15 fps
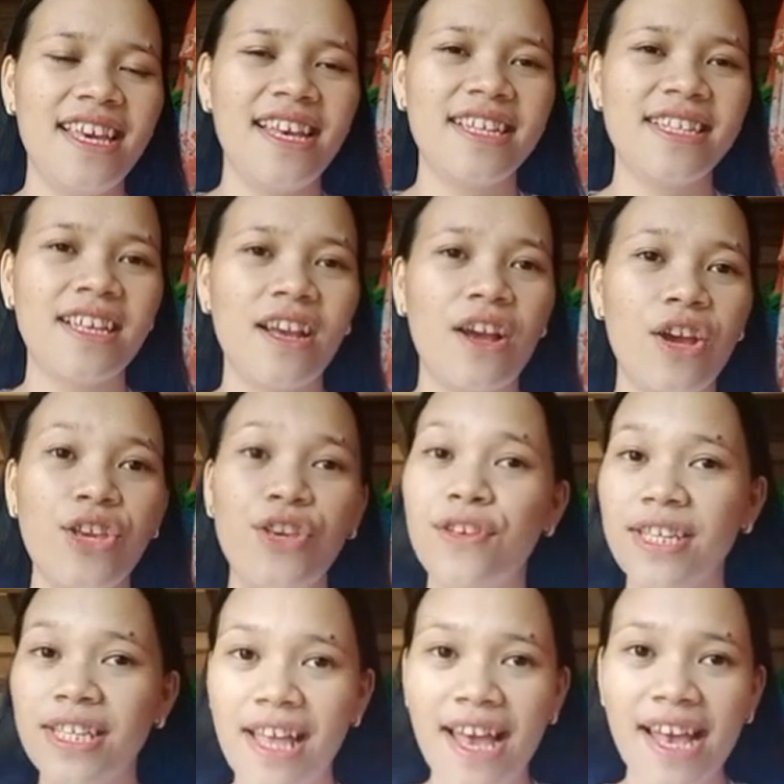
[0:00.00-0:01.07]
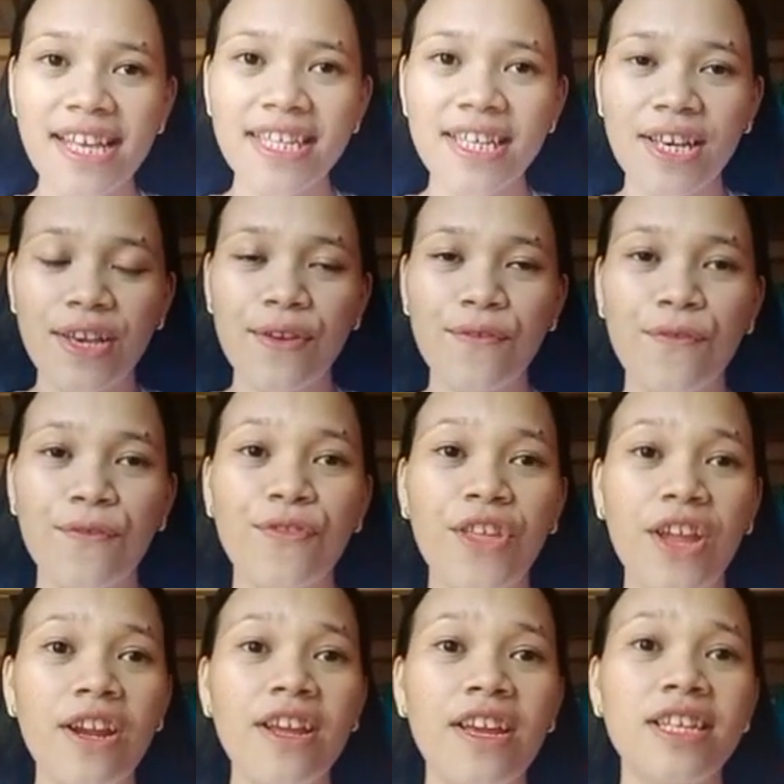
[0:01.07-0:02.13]
is useless if
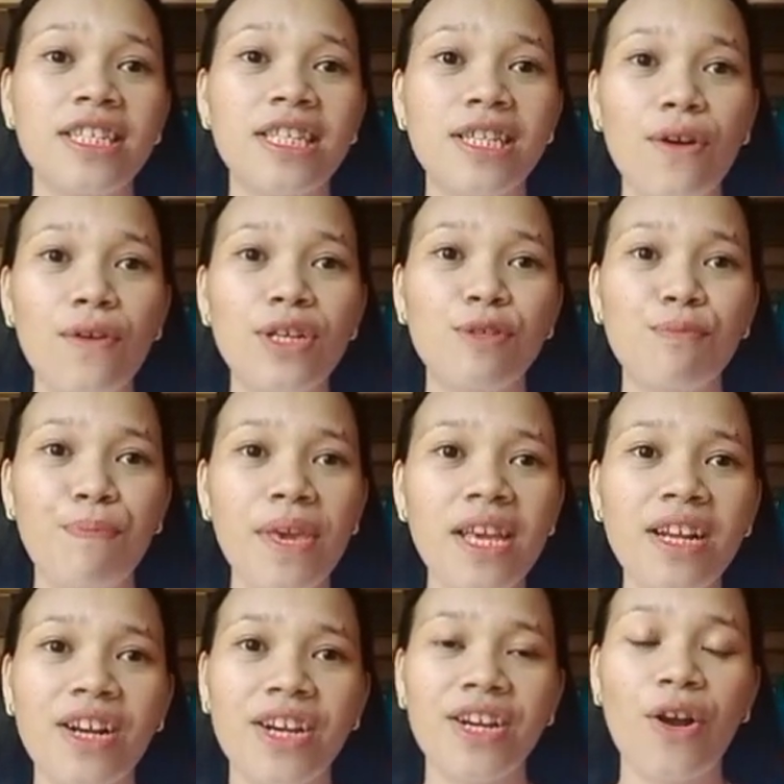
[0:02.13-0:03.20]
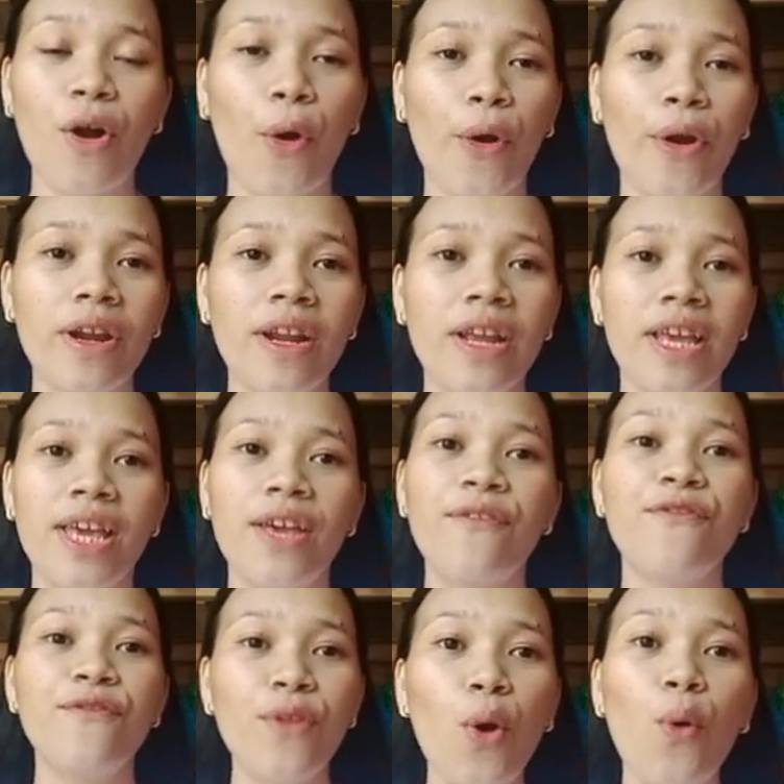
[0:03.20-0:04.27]
there is no speaker or
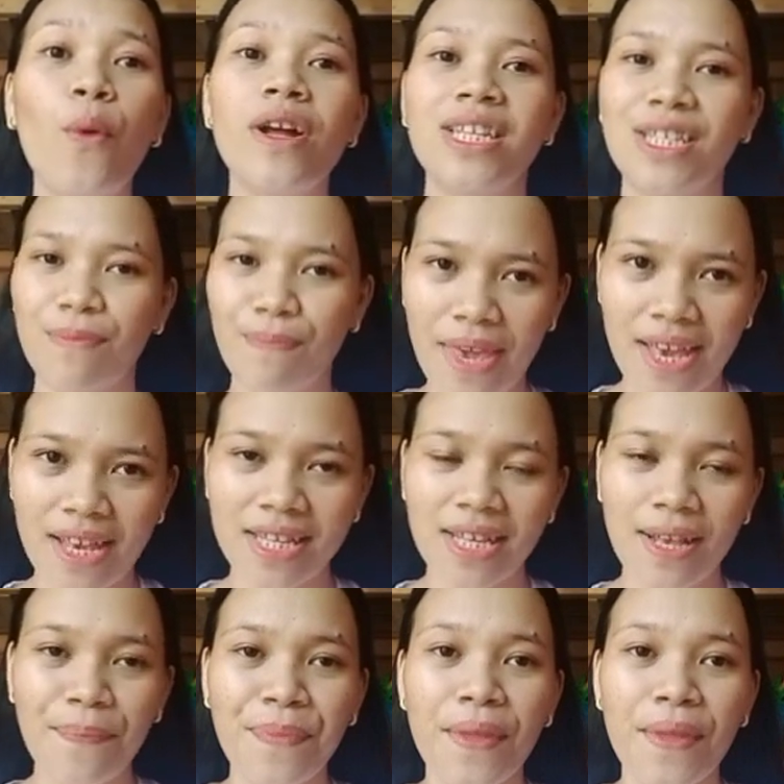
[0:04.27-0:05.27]
if no one speaks,